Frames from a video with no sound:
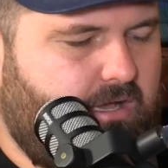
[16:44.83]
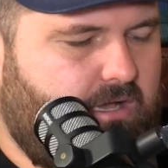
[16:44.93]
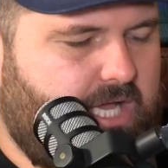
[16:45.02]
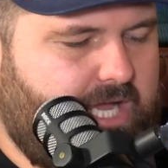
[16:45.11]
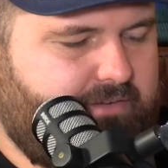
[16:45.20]

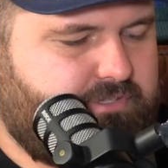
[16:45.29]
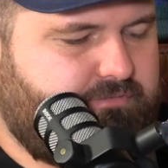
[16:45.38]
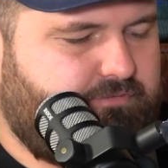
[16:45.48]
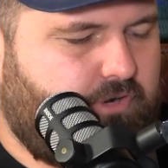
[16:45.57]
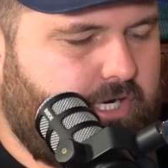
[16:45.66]

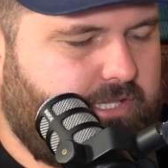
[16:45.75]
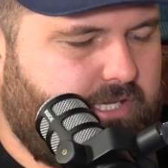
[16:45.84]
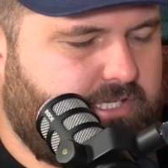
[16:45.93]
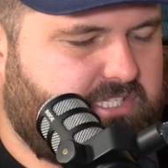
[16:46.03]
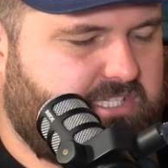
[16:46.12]
After finding
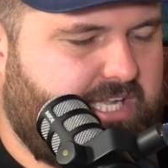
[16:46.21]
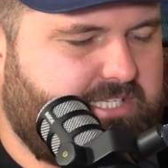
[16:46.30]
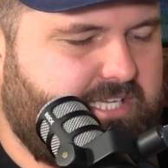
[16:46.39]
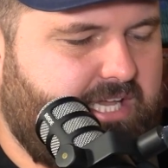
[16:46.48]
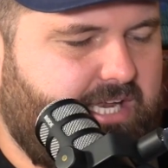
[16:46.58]
those
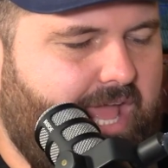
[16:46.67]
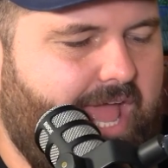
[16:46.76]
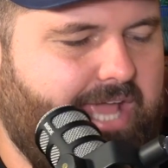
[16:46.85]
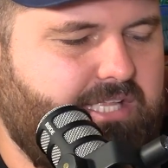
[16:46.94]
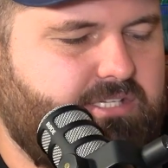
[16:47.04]
stats out
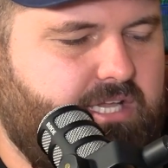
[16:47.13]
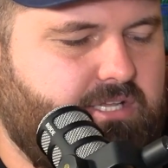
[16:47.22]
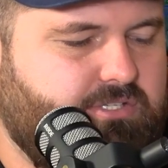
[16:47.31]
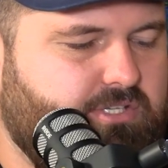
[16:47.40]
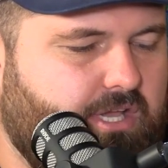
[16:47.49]
8
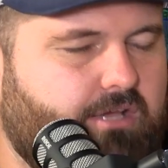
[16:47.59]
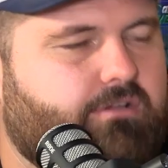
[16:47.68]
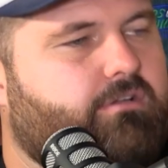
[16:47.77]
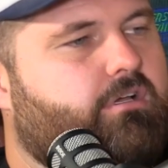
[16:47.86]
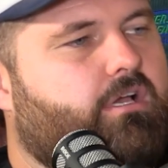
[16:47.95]
seconds
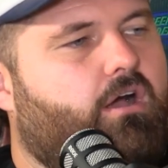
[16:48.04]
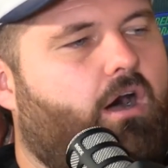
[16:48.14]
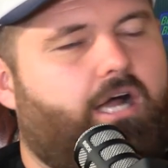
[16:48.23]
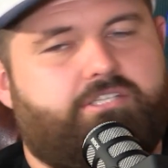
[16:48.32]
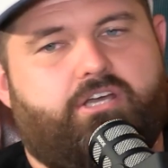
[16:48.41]
ago,
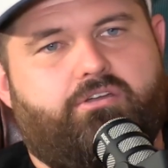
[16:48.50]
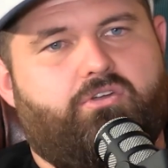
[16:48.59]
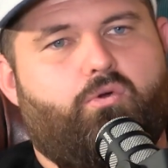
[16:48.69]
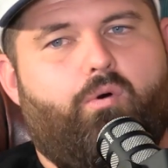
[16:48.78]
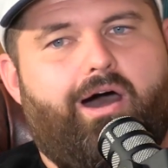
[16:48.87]
I
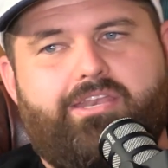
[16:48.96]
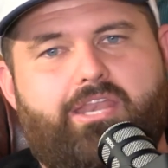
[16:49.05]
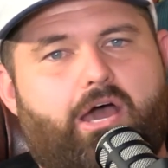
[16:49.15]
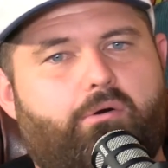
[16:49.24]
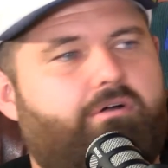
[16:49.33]
don't quite
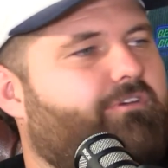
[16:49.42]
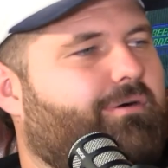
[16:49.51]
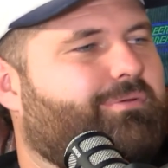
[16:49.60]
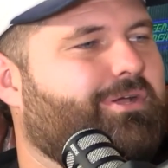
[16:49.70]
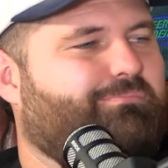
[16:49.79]
know if
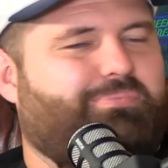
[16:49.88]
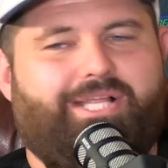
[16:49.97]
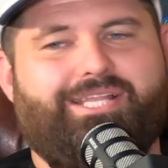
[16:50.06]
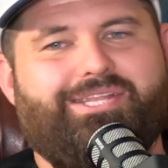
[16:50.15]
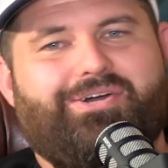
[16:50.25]
I'm
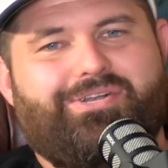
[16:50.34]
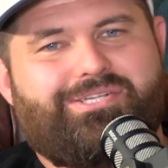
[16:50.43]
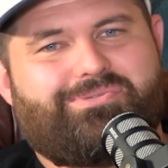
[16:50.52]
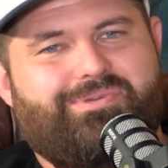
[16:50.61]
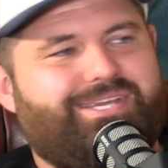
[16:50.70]
completely
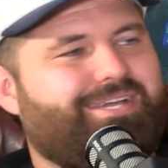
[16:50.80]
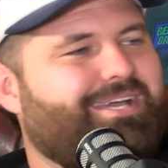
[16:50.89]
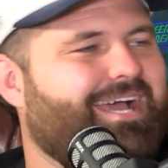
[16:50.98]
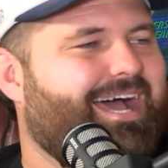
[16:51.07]
honest with you.